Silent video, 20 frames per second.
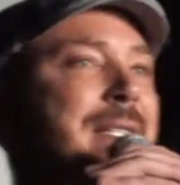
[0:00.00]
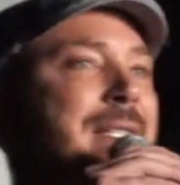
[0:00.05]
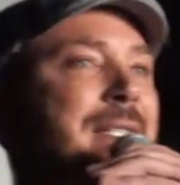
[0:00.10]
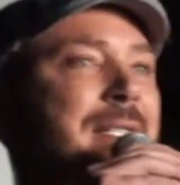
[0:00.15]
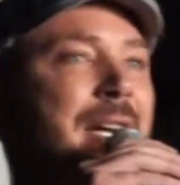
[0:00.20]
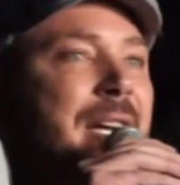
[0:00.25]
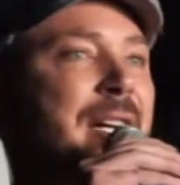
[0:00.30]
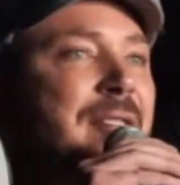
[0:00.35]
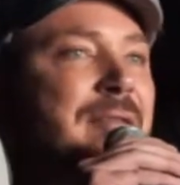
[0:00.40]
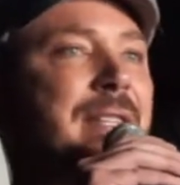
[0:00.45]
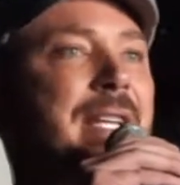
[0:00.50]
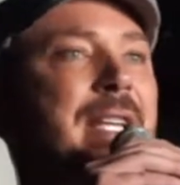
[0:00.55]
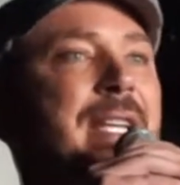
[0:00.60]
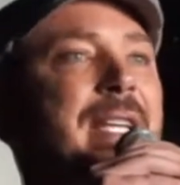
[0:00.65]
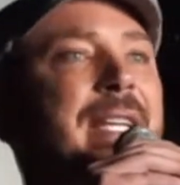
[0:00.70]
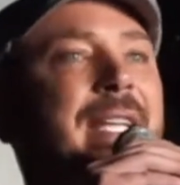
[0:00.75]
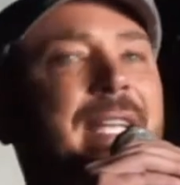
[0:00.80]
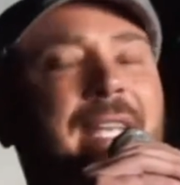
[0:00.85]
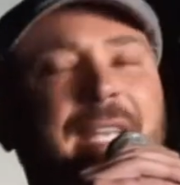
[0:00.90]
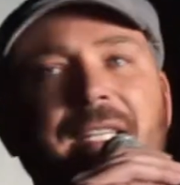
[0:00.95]
stuff
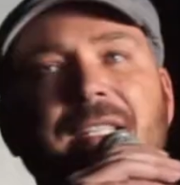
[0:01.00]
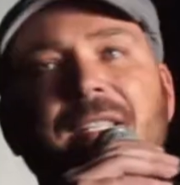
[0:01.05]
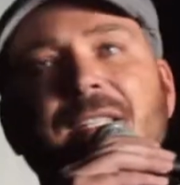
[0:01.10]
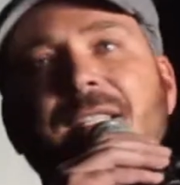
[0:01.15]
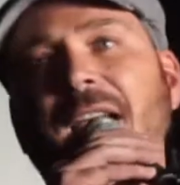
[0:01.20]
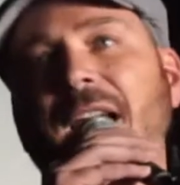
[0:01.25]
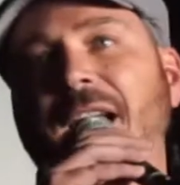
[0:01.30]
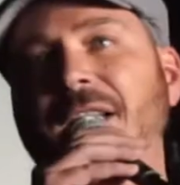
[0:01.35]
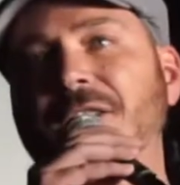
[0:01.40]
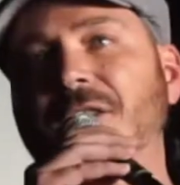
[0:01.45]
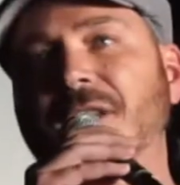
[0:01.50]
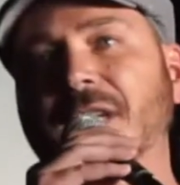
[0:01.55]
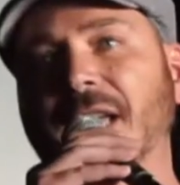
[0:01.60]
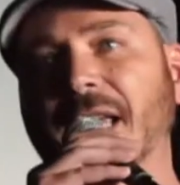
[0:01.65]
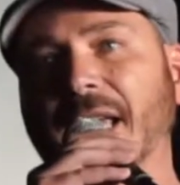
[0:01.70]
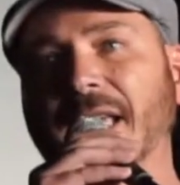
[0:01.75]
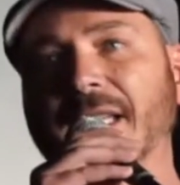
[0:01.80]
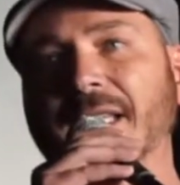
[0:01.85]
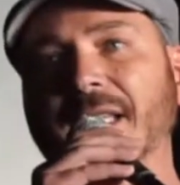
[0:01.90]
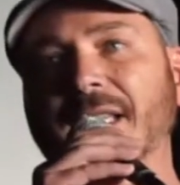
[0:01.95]
inside your
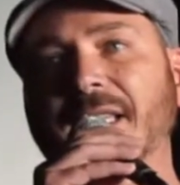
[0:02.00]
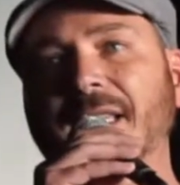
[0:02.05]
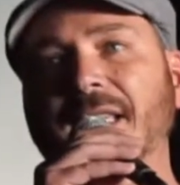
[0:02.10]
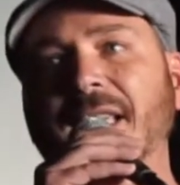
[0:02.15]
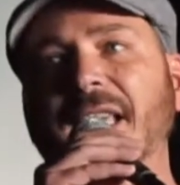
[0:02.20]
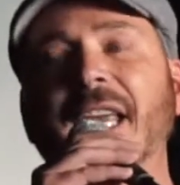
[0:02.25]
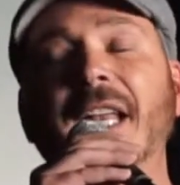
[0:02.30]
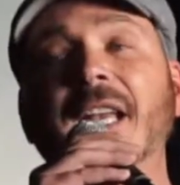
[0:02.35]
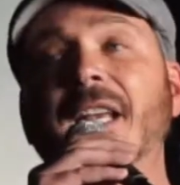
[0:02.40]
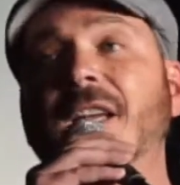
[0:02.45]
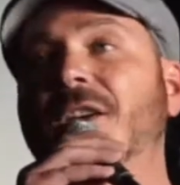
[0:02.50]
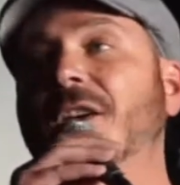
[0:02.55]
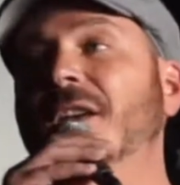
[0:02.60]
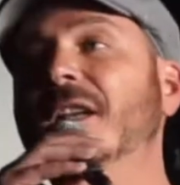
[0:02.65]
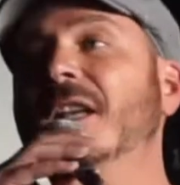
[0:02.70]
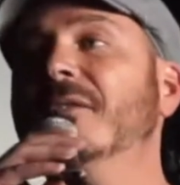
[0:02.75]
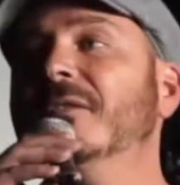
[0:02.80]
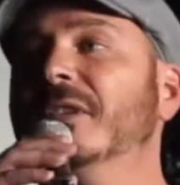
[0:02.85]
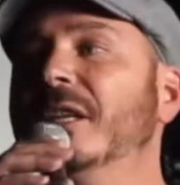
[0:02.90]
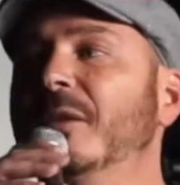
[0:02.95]
head. It
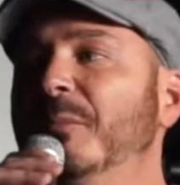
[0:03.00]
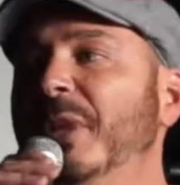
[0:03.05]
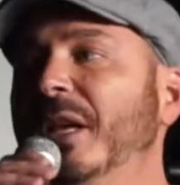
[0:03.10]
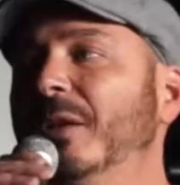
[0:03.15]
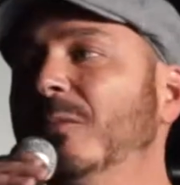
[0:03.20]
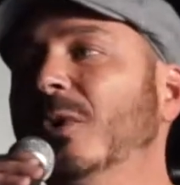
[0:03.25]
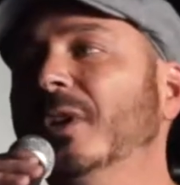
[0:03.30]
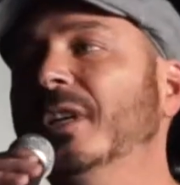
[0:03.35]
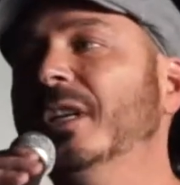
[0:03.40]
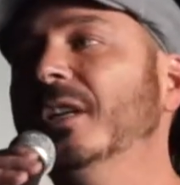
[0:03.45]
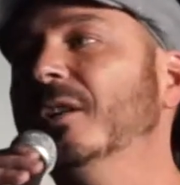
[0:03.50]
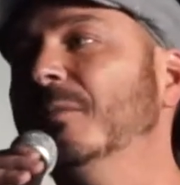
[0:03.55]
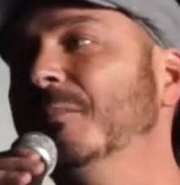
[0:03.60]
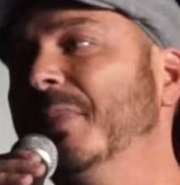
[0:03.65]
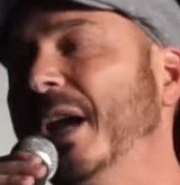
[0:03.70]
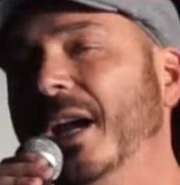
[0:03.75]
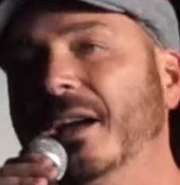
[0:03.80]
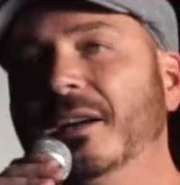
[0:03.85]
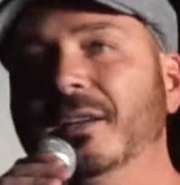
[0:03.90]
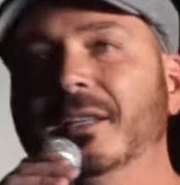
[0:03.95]
could even have been one of your
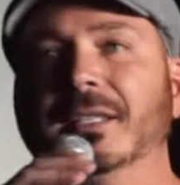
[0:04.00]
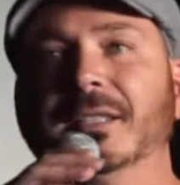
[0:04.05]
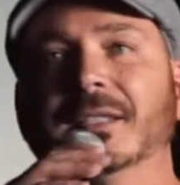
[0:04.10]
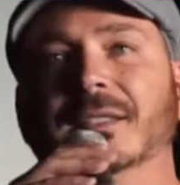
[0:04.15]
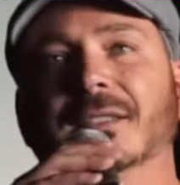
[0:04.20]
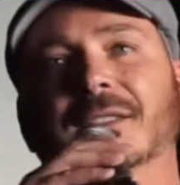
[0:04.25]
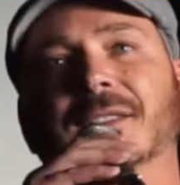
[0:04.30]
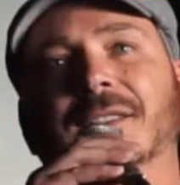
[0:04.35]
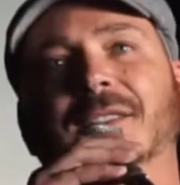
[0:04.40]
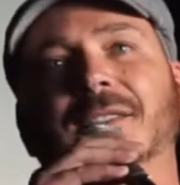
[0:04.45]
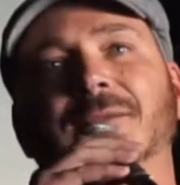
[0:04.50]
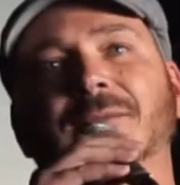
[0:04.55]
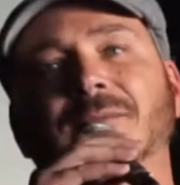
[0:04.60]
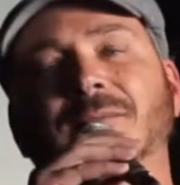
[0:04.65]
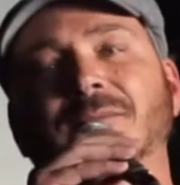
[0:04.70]
parents.